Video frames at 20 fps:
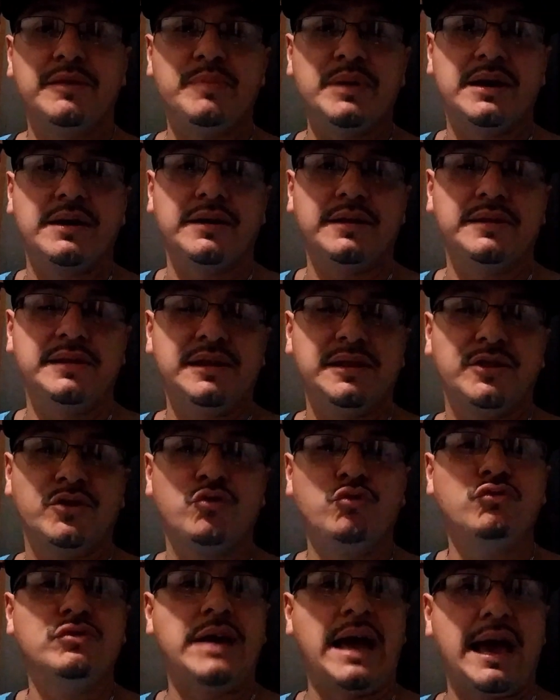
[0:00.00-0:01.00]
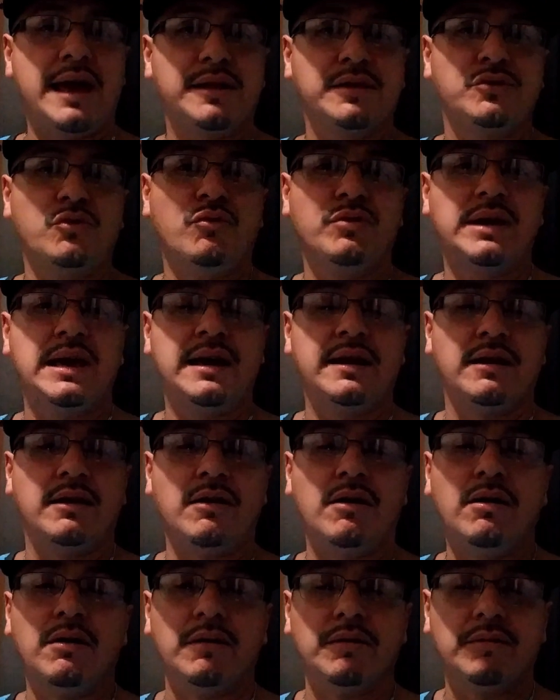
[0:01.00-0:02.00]
because these two gangs don't get
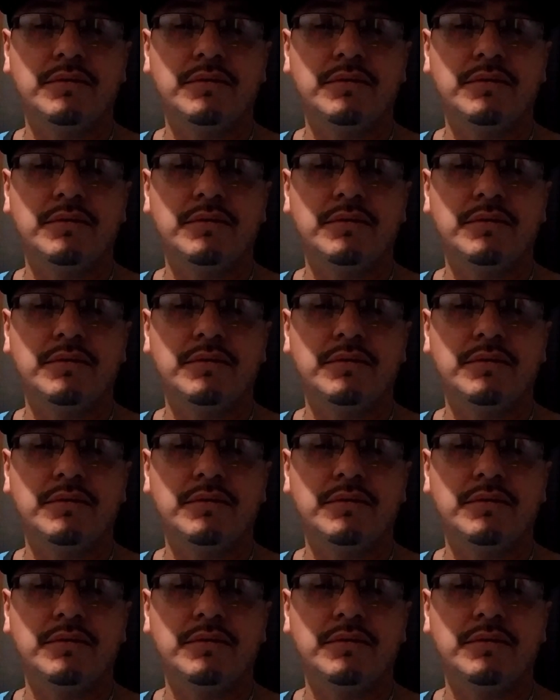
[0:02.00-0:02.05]
along.